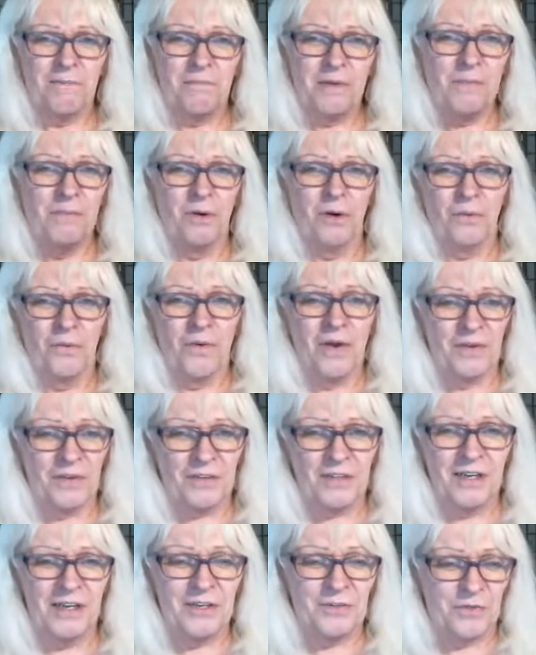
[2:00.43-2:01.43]
people around the
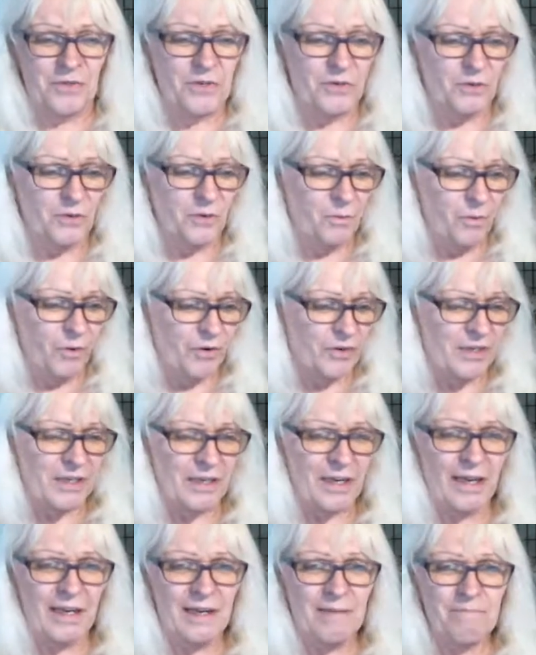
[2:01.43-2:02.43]
country who are working
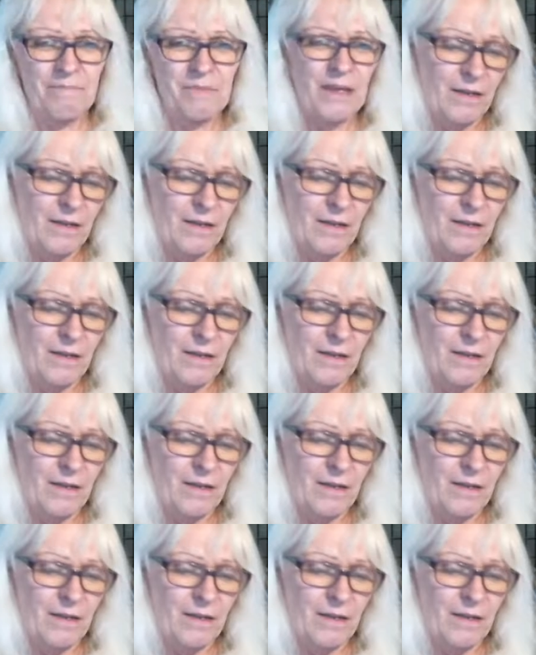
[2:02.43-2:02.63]
at it.